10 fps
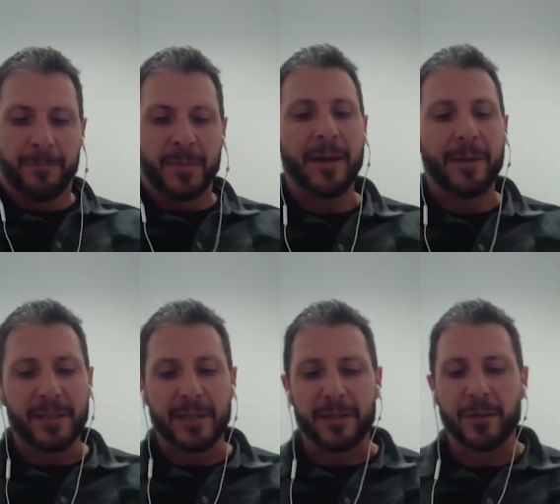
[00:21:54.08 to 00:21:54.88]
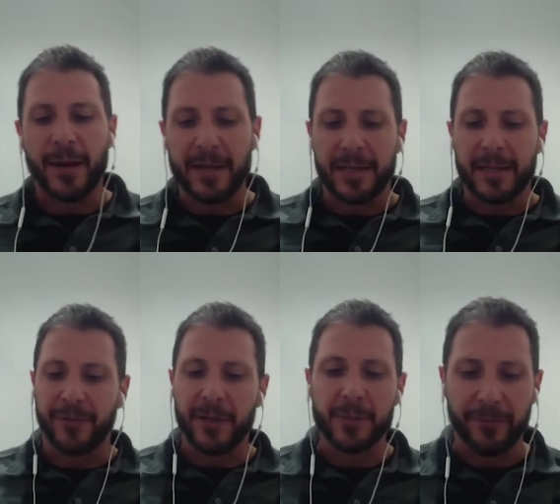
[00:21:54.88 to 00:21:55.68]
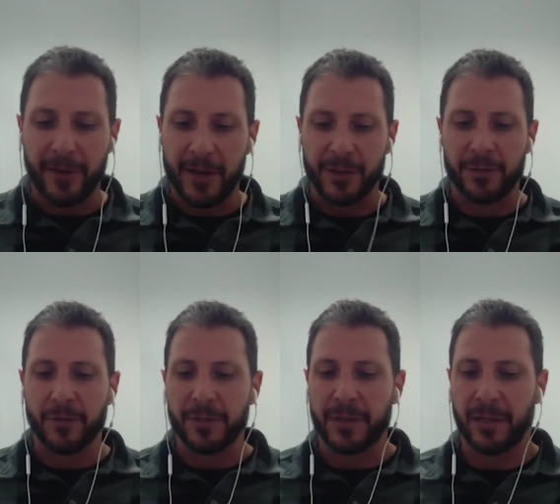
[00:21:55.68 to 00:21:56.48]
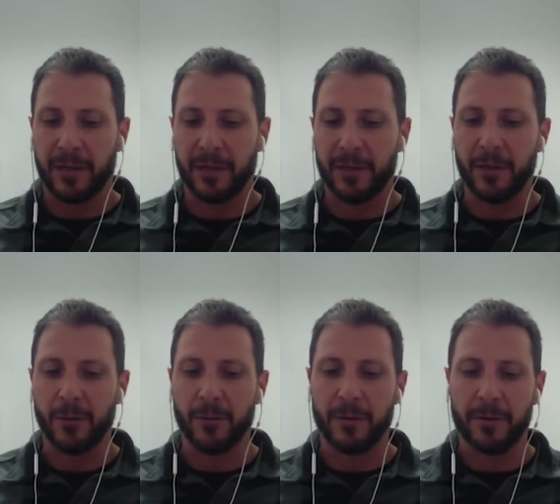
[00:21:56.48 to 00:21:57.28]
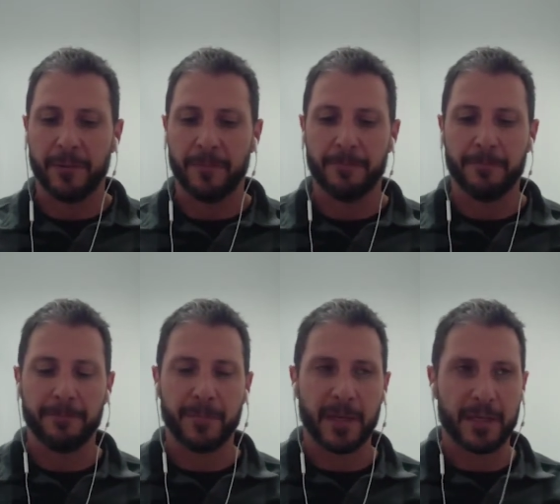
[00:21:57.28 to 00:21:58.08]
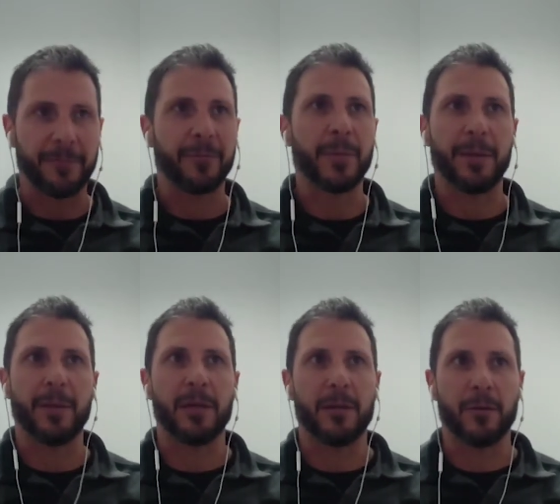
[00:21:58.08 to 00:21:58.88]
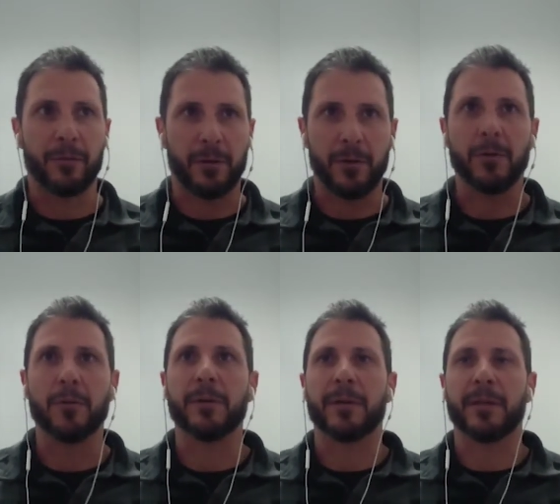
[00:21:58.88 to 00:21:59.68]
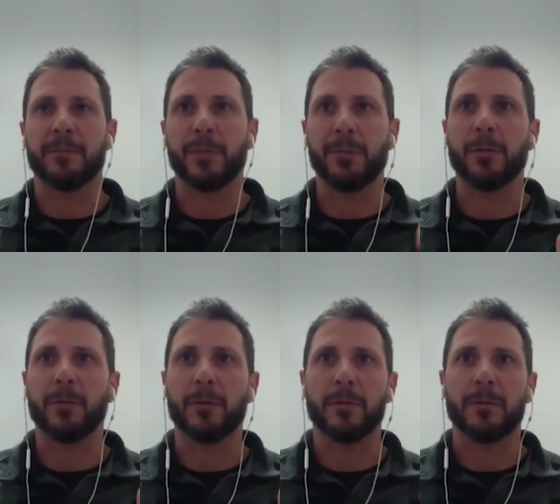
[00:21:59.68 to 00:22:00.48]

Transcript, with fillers: yeah, so this, so as, as fitness professionals, you know, except for maybe, you know, you and, and people